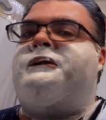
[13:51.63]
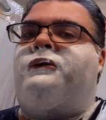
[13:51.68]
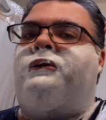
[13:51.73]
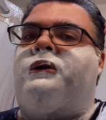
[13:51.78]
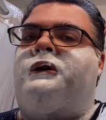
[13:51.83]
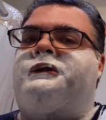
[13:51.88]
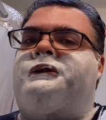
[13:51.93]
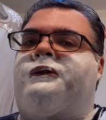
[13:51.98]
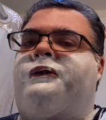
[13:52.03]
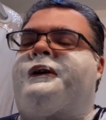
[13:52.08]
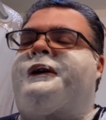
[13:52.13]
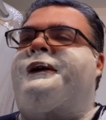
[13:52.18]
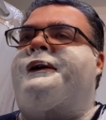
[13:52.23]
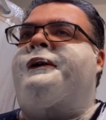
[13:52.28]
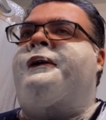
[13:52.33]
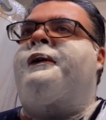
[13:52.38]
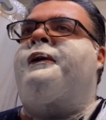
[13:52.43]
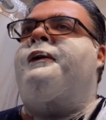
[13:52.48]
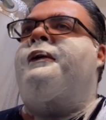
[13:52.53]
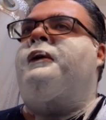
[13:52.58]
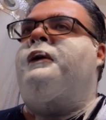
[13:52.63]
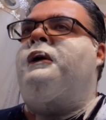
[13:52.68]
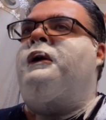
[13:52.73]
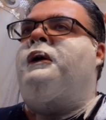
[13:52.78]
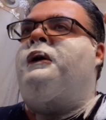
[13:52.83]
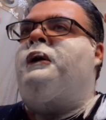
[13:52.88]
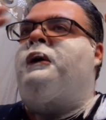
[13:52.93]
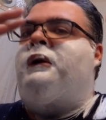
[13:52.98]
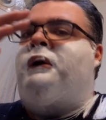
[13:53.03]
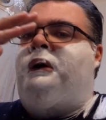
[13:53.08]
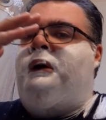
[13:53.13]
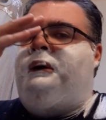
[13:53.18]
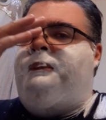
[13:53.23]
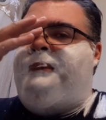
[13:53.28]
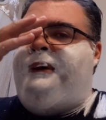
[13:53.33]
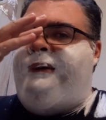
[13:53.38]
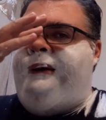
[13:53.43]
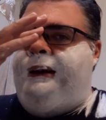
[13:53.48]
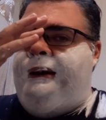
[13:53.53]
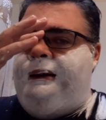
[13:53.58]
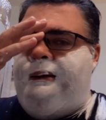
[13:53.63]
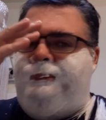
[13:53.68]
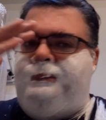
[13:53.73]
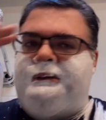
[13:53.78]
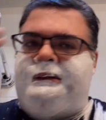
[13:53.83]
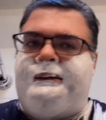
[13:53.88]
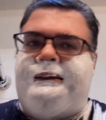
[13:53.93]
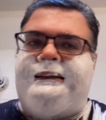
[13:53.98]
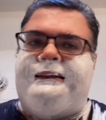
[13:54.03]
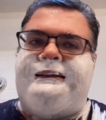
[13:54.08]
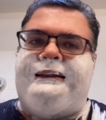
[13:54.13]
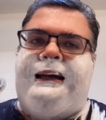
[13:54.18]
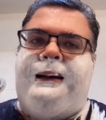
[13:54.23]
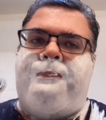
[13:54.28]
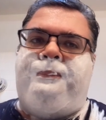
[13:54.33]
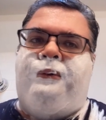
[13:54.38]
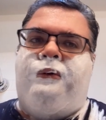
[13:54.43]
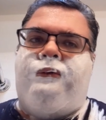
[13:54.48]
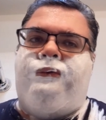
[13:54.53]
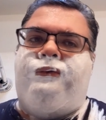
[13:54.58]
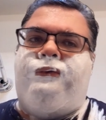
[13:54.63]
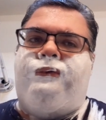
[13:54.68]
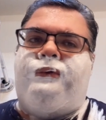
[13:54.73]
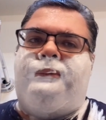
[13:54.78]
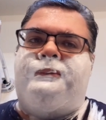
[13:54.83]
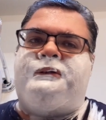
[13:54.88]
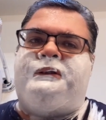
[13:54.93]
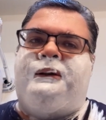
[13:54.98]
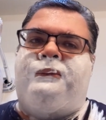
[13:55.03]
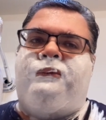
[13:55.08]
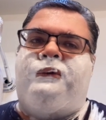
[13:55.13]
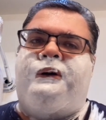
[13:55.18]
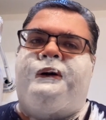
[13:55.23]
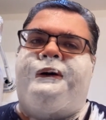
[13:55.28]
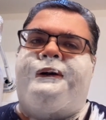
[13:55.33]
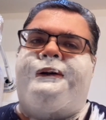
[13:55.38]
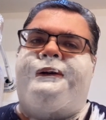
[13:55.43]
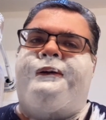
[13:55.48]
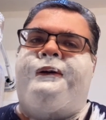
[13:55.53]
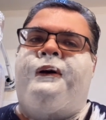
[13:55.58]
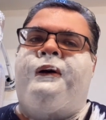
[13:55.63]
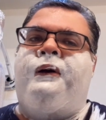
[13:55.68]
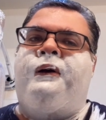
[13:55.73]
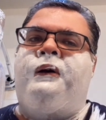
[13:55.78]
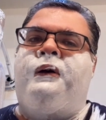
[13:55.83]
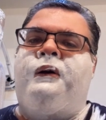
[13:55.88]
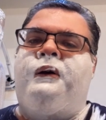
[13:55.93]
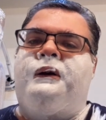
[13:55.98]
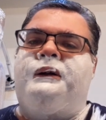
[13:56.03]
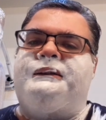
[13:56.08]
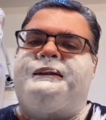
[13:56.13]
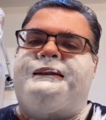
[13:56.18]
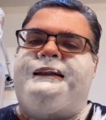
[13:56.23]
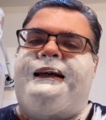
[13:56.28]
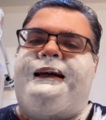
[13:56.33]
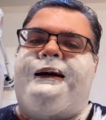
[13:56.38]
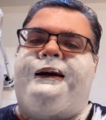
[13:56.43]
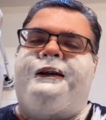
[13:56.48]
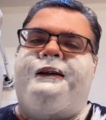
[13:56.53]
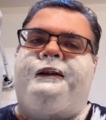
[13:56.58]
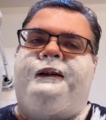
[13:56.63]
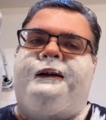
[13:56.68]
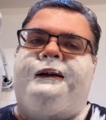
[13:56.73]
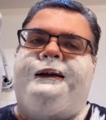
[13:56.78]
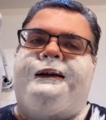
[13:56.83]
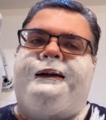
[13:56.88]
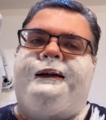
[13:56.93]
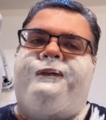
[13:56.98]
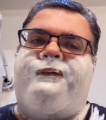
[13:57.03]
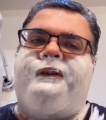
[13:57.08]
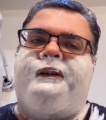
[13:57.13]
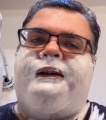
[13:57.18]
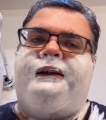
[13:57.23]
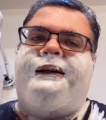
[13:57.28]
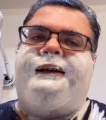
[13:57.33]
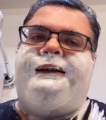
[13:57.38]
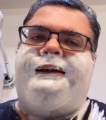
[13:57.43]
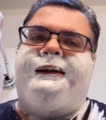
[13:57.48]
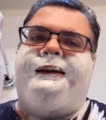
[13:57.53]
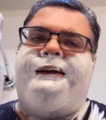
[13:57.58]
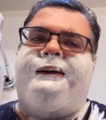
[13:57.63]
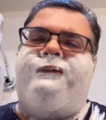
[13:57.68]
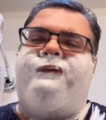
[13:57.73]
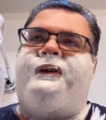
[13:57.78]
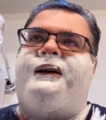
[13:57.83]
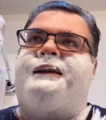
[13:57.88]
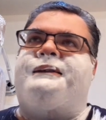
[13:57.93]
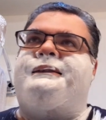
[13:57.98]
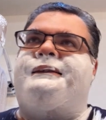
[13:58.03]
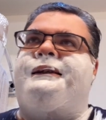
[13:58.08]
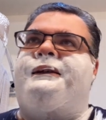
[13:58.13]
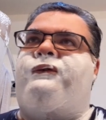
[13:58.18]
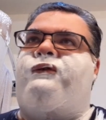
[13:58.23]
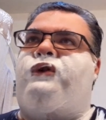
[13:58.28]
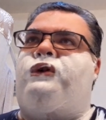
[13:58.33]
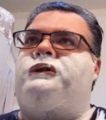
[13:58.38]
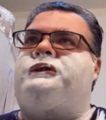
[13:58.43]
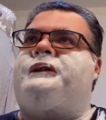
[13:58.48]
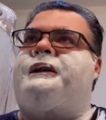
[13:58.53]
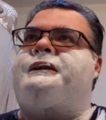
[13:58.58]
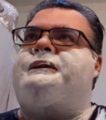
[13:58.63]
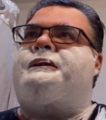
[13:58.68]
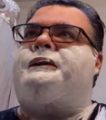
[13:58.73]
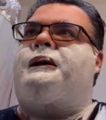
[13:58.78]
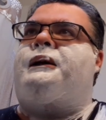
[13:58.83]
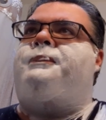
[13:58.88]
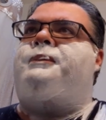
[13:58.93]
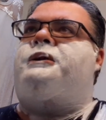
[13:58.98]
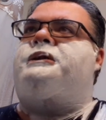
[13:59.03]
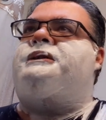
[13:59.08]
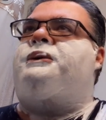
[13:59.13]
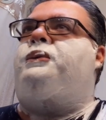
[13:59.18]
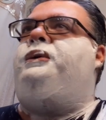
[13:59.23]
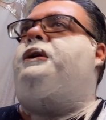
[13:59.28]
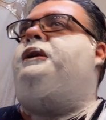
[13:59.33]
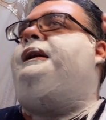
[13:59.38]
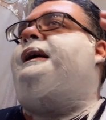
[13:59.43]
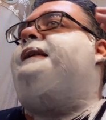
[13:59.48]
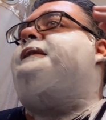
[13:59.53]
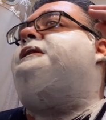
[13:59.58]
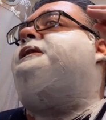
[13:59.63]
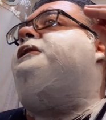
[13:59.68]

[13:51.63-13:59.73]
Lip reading: across the green. Maybe get a sample from someone. See how you like it. If you like it, invest in a full size tub because it will last